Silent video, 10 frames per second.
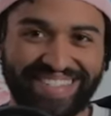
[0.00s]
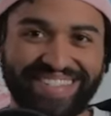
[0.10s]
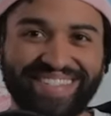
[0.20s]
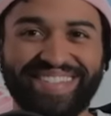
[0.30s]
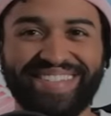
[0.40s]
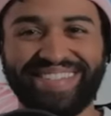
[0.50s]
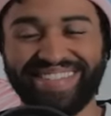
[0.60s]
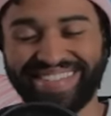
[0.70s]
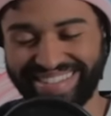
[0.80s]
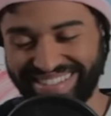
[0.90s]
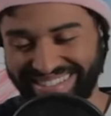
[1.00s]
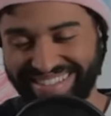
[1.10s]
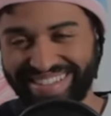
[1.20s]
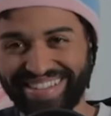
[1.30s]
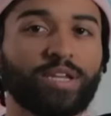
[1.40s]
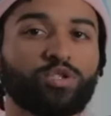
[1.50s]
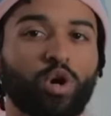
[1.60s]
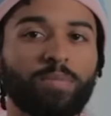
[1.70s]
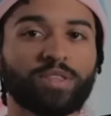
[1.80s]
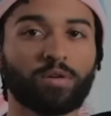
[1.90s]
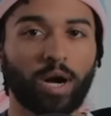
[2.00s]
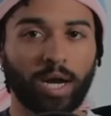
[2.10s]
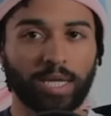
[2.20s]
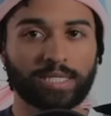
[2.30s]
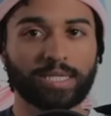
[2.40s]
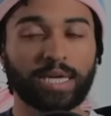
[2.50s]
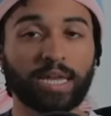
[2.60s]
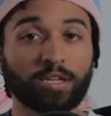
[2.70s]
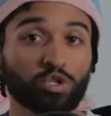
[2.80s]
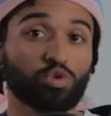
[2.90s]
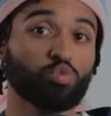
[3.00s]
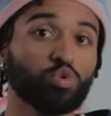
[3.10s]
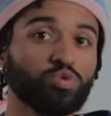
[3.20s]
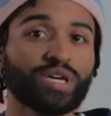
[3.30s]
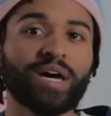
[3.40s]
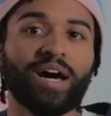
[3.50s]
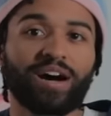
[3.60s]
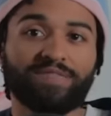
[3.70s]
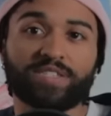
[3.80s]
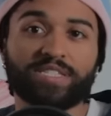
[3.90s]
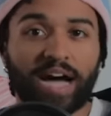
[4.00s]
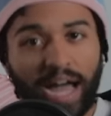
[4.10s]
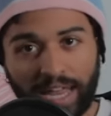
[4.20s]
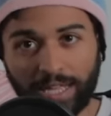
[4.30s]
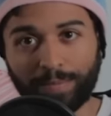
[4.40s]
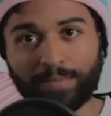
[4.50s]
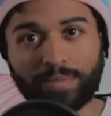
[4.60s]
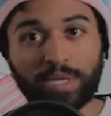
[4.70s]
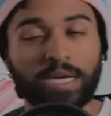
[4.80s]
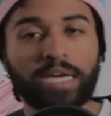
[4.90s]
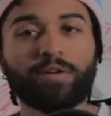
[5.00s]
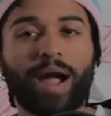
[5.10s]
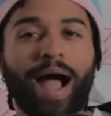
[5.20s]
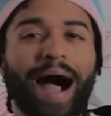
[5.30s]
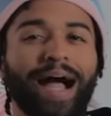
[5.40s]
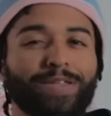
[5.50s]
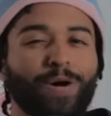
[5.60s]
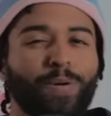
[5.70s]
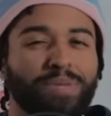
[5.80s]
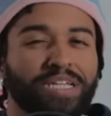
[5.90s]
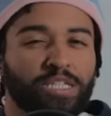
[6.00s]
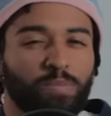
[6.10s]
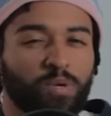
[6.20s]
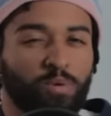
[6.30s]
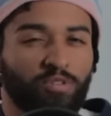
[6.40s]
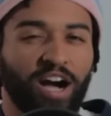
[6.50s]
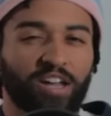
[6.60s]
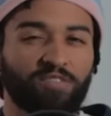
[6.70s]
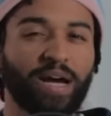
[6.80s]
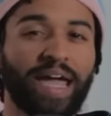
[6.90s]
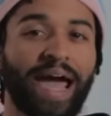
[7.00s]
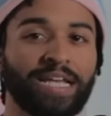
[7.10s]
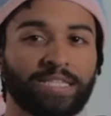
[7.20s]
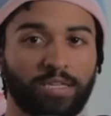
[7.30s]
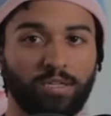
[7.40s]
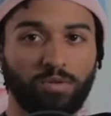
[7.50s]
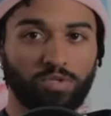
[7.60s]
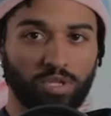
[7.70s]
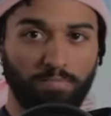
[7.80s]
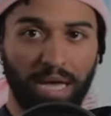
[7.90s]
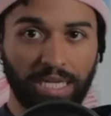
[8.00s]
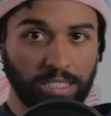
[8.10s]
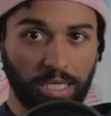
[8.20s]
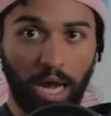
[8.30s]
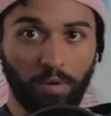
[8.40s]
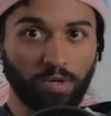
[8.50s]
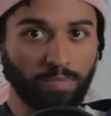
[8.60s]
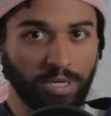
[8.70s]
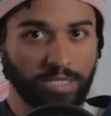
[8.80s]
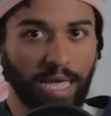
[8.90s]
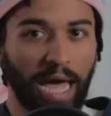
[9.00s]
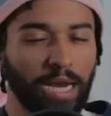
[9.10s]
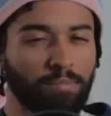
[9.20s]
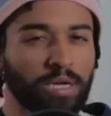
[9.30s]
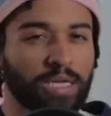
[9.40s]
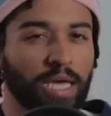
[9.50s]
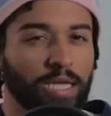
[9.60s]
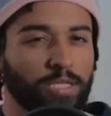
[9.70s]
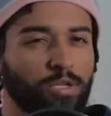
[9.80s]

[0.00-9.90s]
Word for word: the two genres are both quite good at disarming their audience and getting to the root of society. Here, I don't mean to be provocative by asking you to bend genres, but is Adam McKay's